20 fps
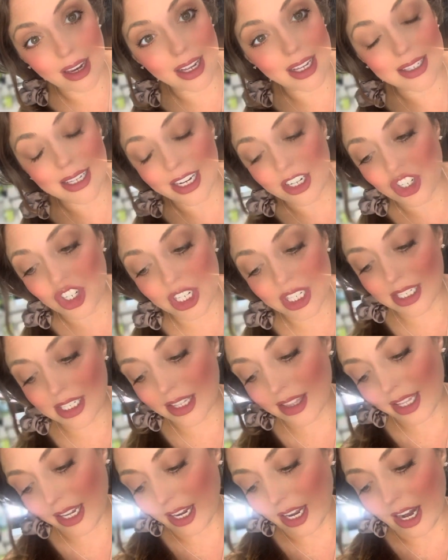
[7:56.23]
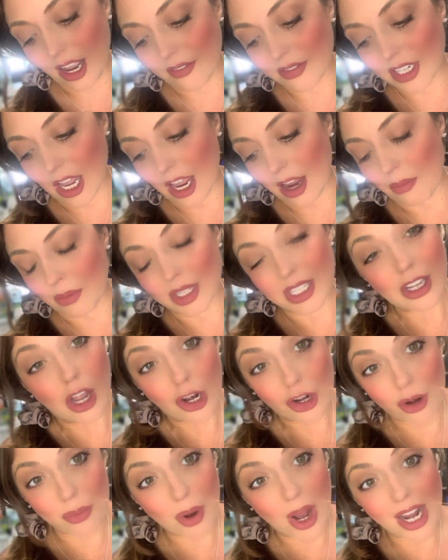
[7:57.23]
because I just didn't think I'd have time with
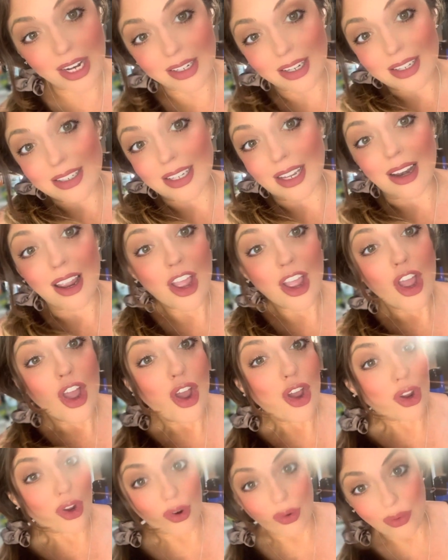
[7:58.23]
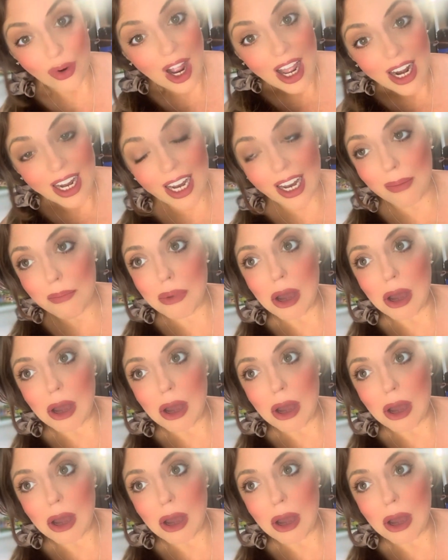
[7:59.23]
soccer practice and karate